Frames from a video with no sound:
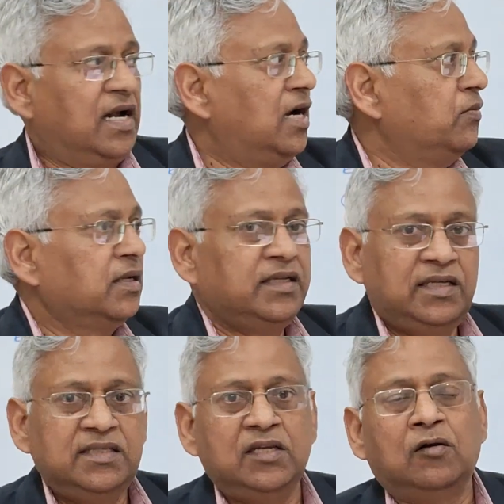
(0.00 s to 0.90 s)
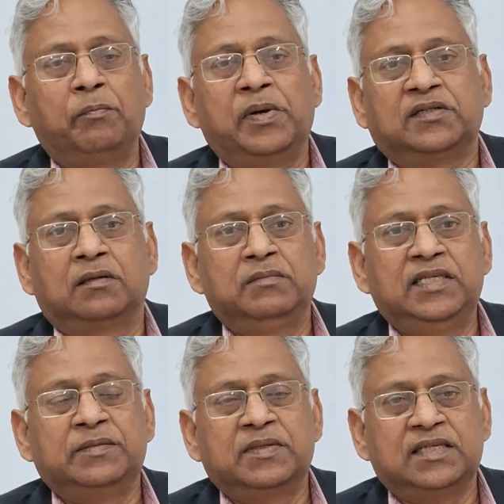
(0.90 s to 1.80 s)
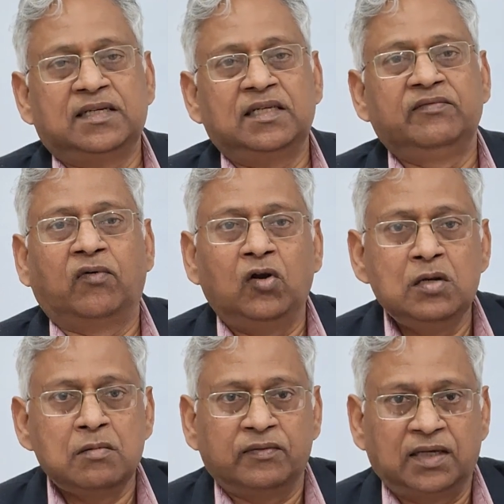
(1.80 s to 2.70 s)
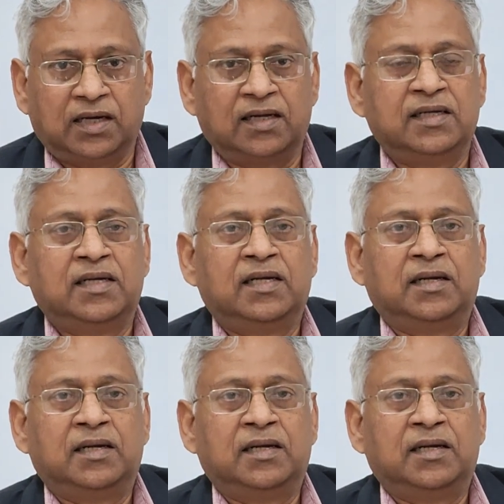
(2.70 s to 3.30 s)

And when easy compaction means basically volume of the